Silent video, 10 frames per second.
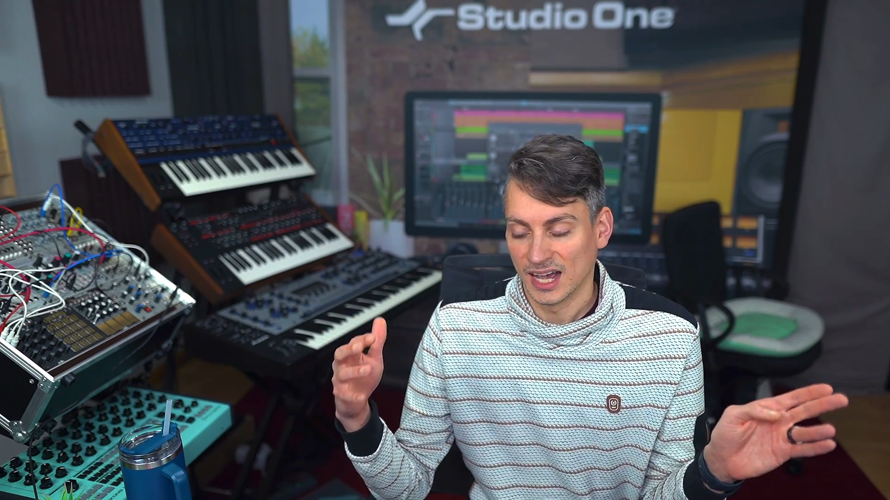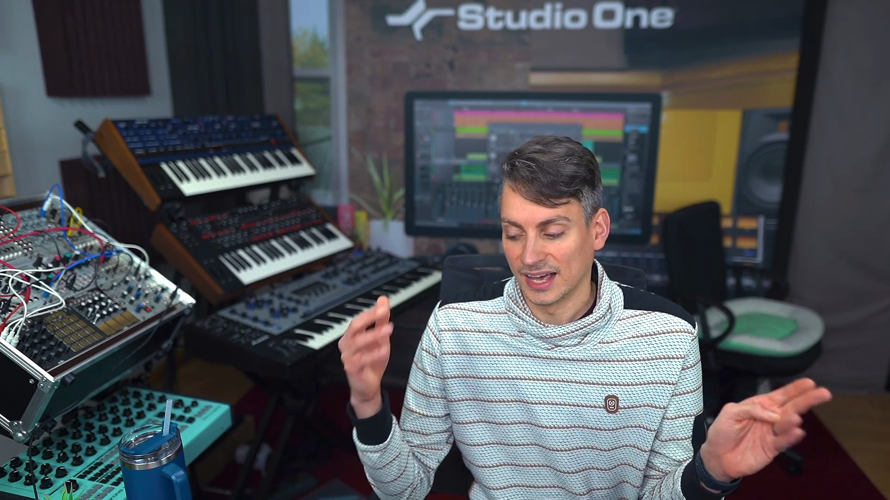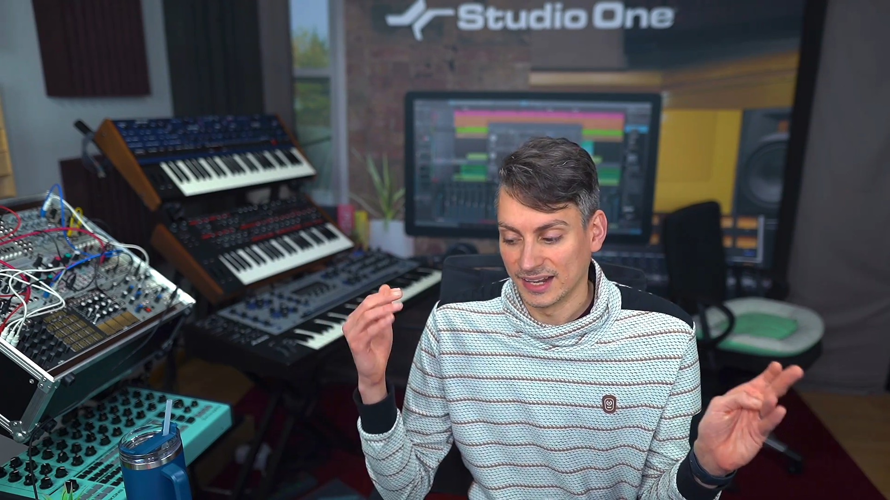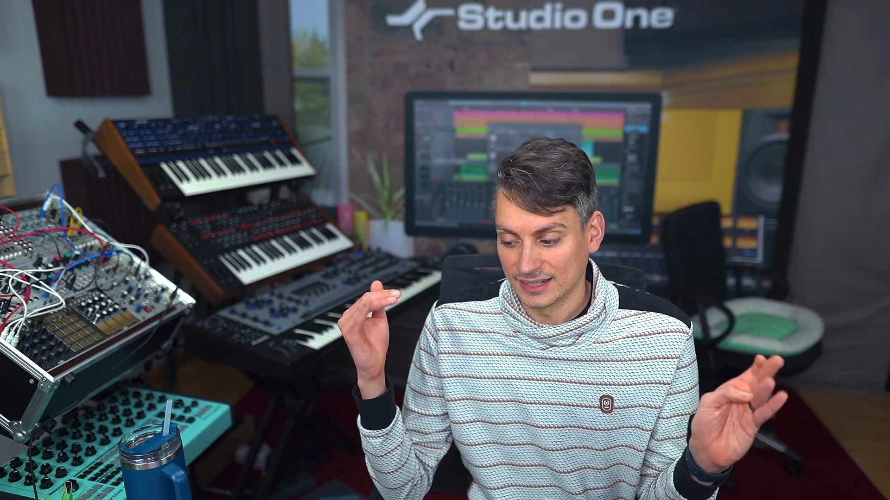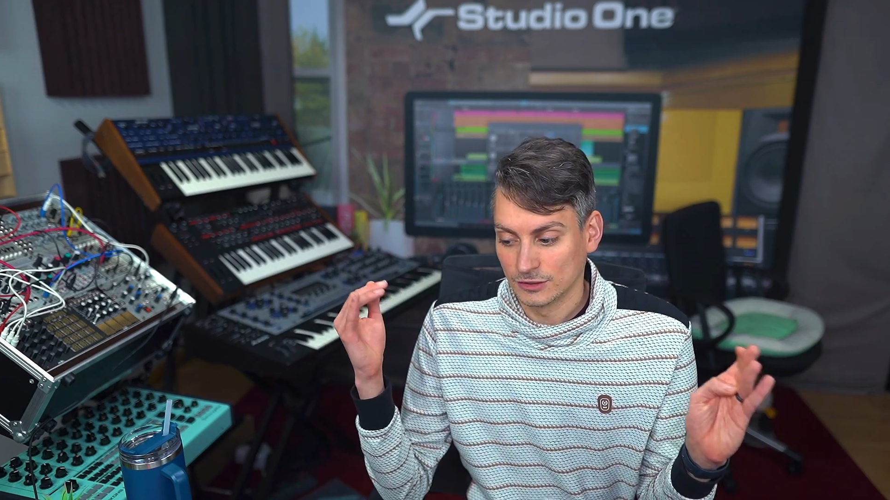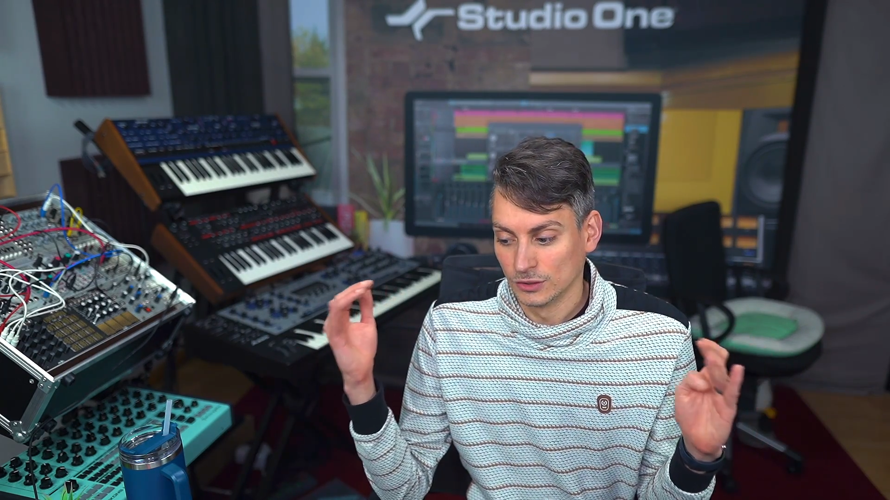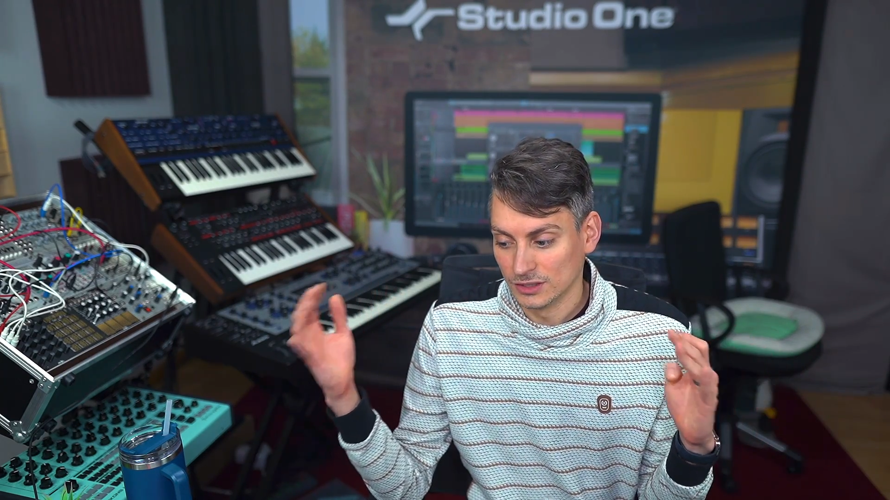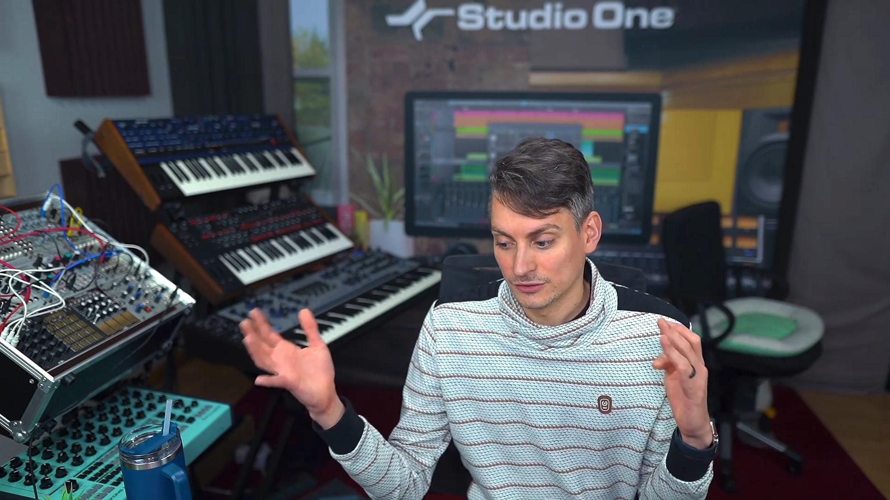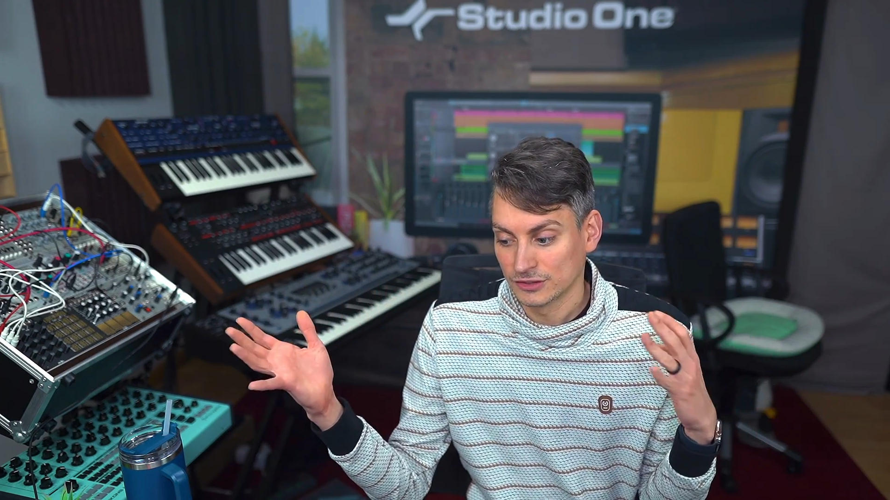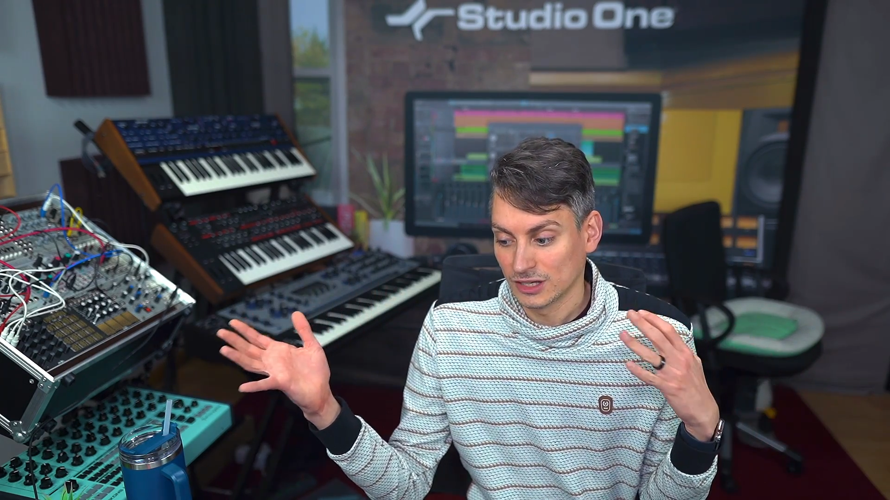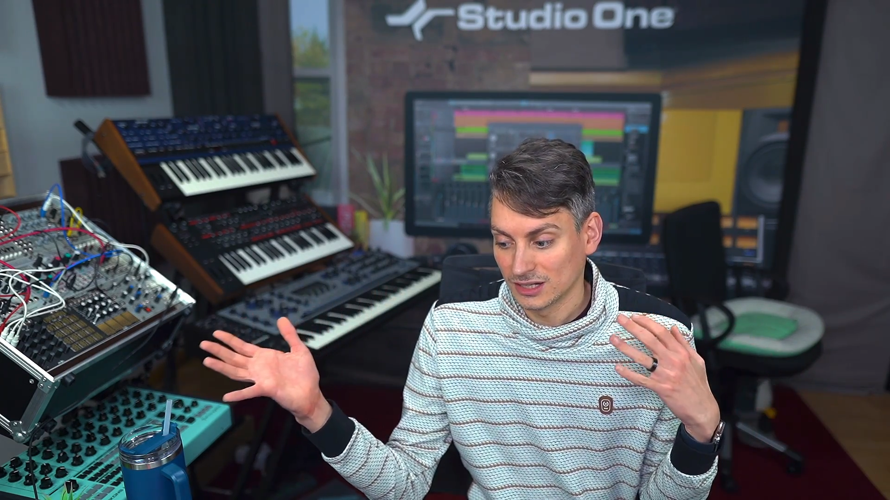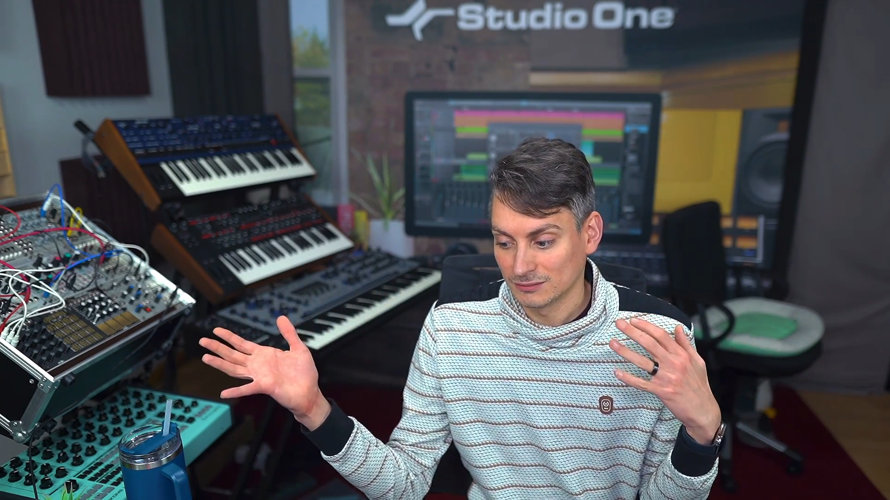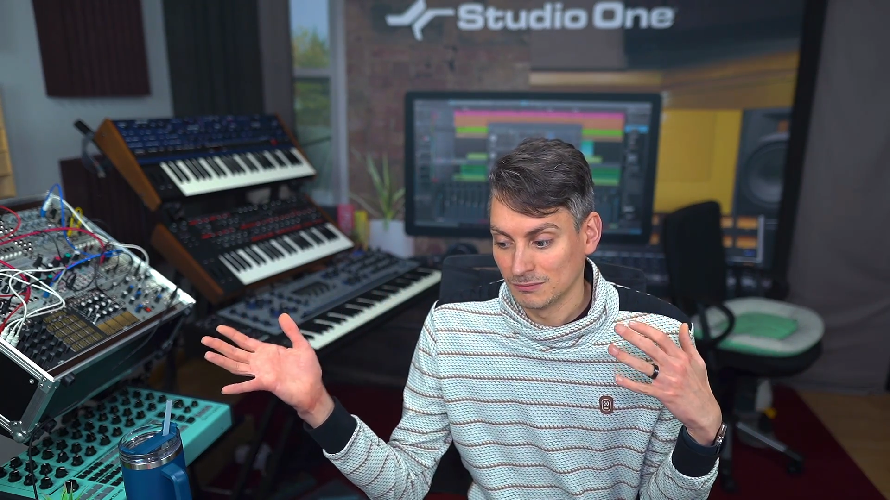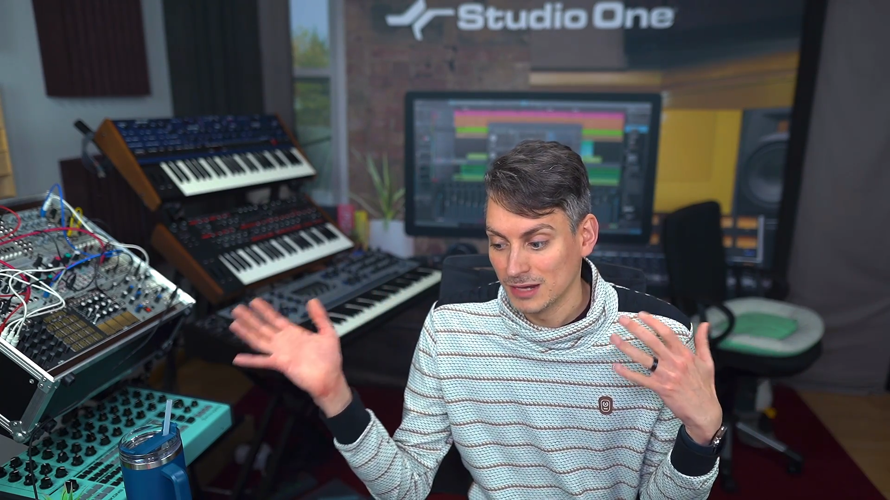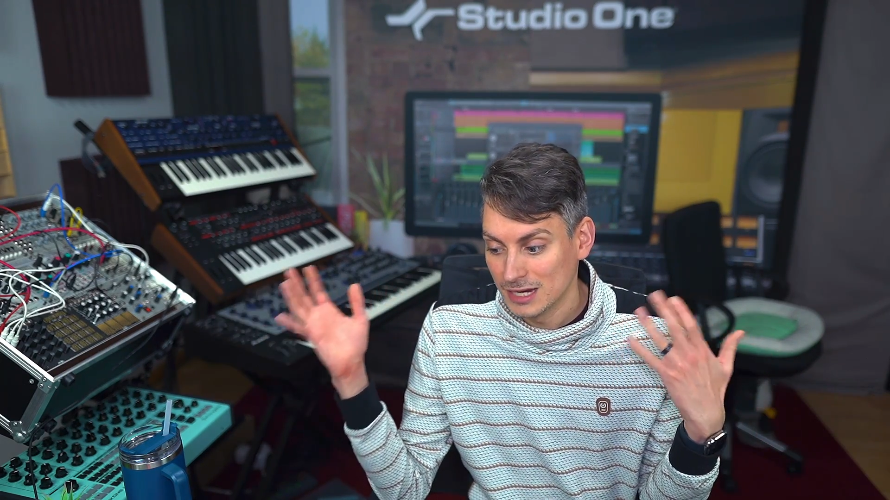and I could have
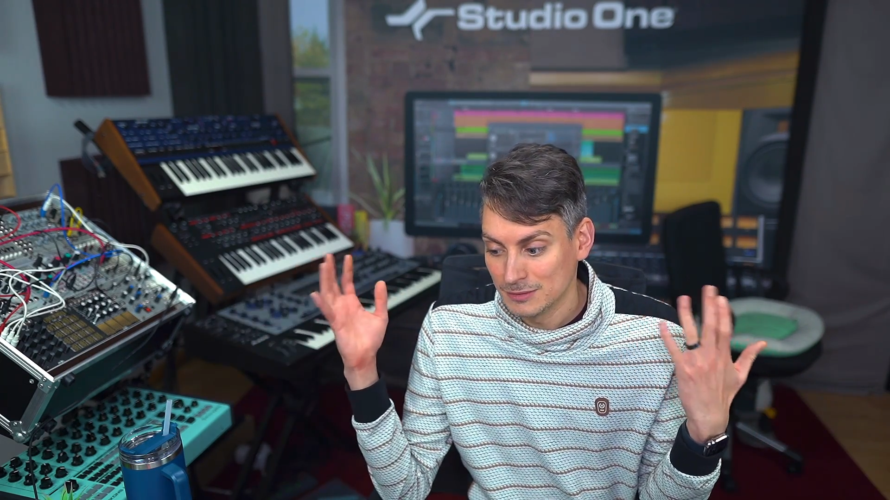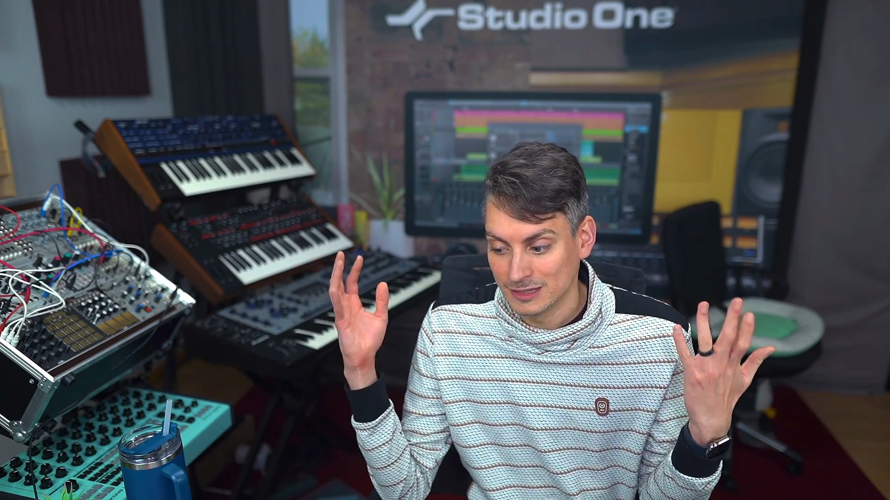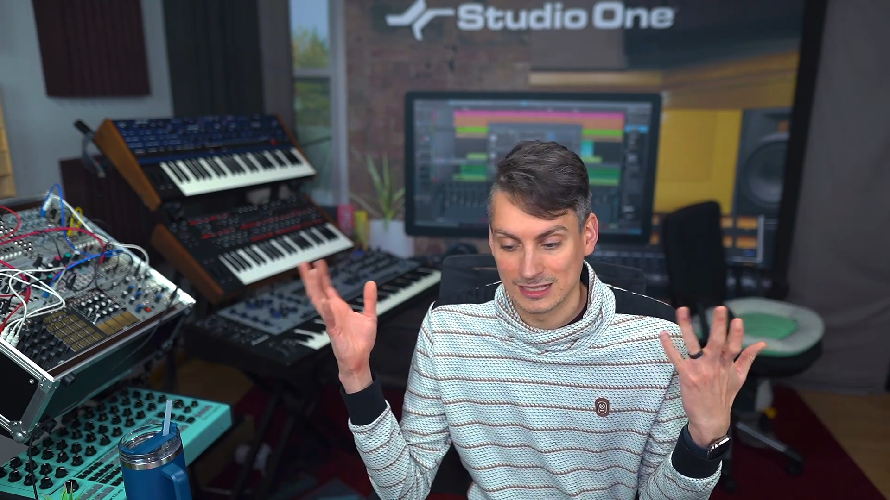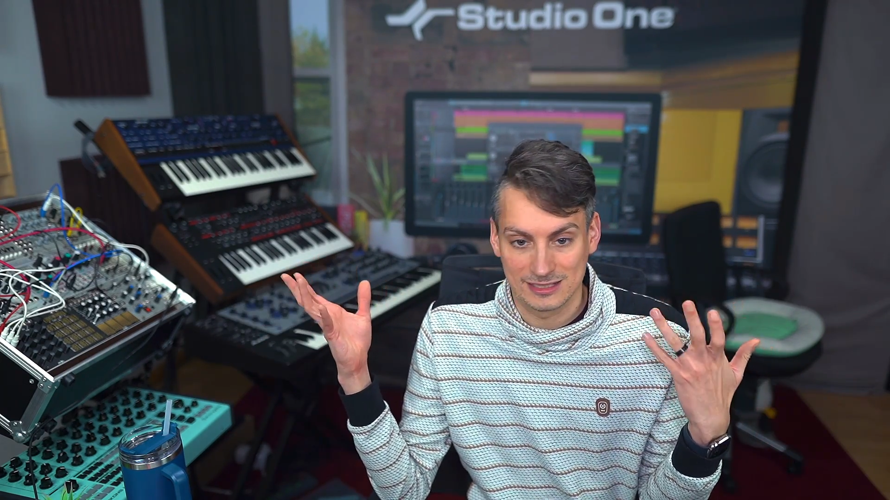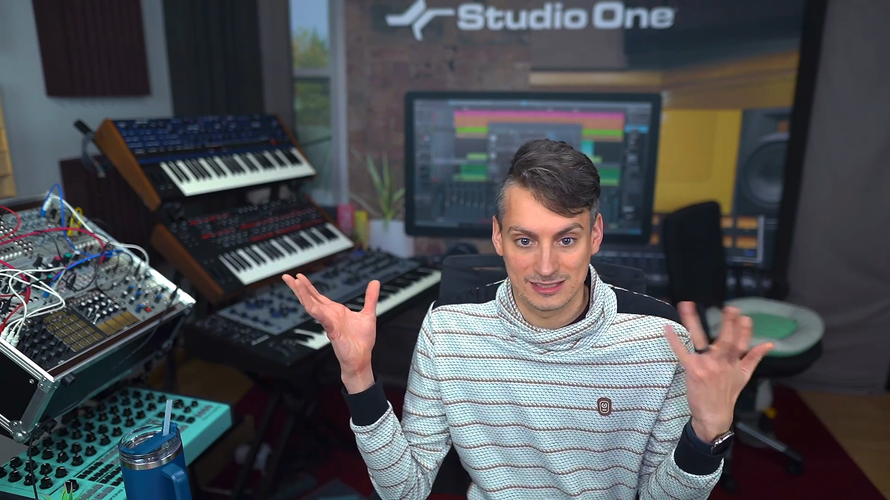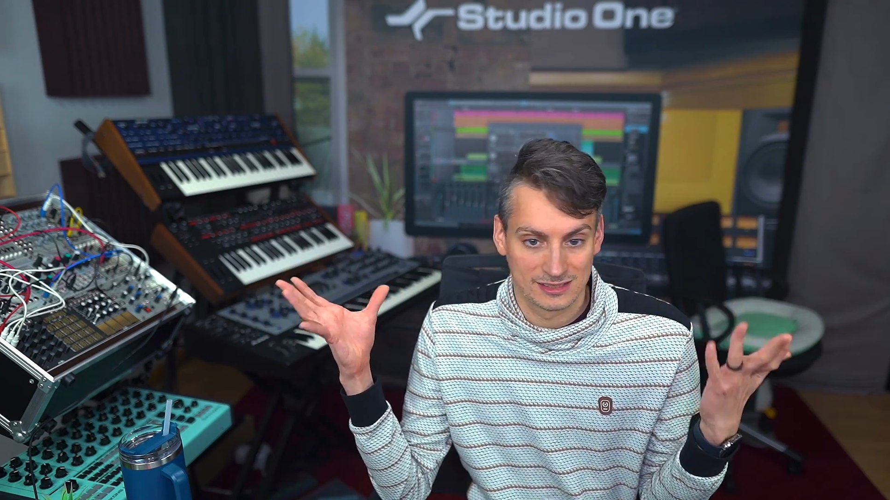thought maybe there's